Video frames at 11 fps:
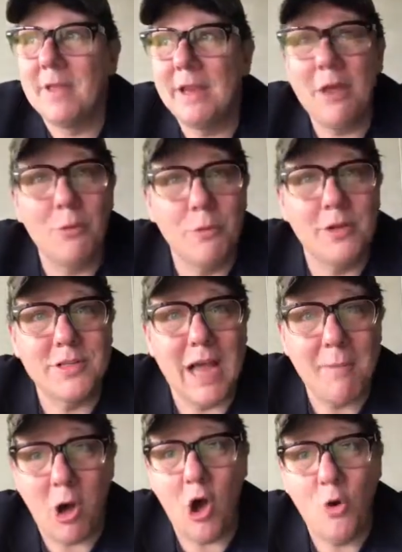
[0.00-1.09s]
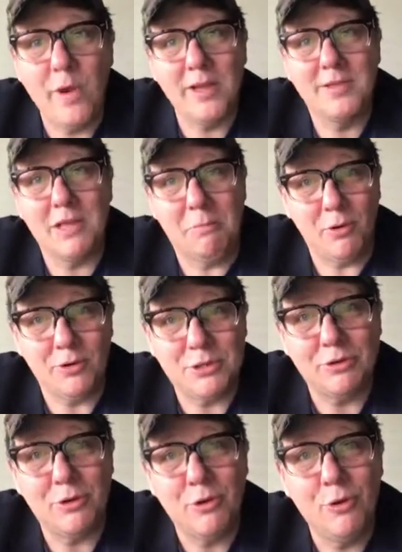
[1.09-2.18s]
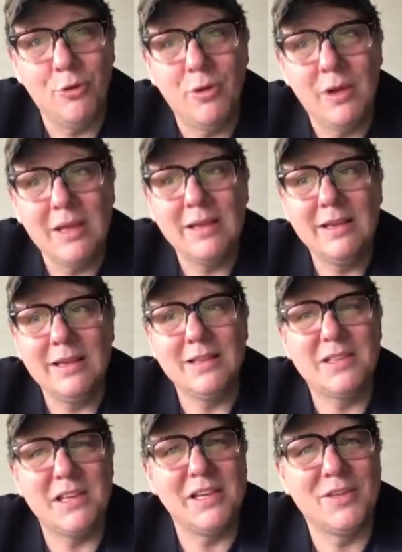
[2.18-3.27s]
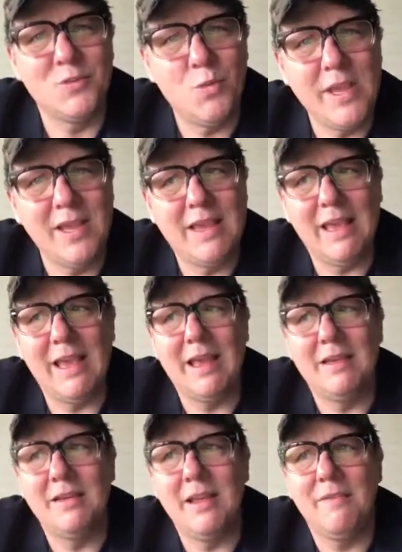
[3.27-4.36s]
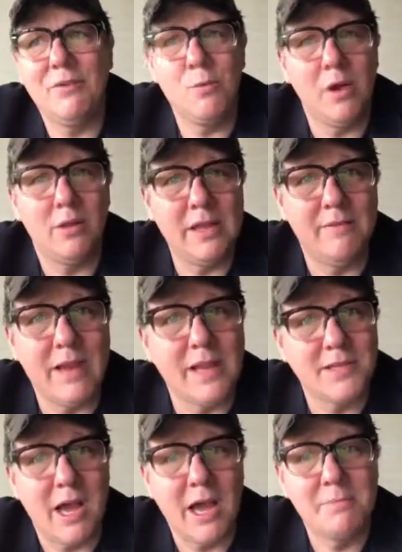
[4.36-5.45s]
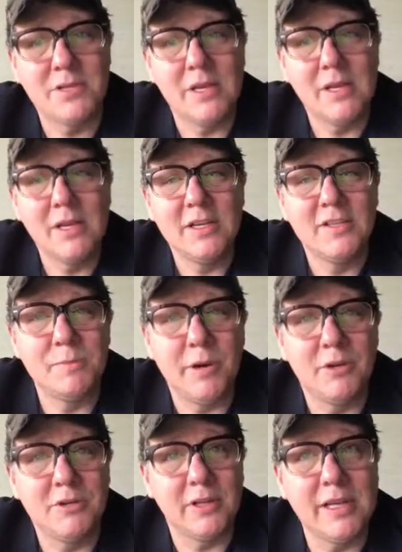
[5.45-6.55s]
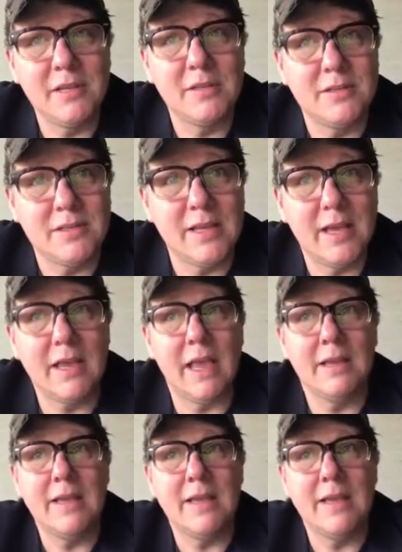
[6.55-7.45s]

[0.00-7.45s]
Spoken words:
In other words, I'm always a person who is weak and, if you will, even at times spiritually sick.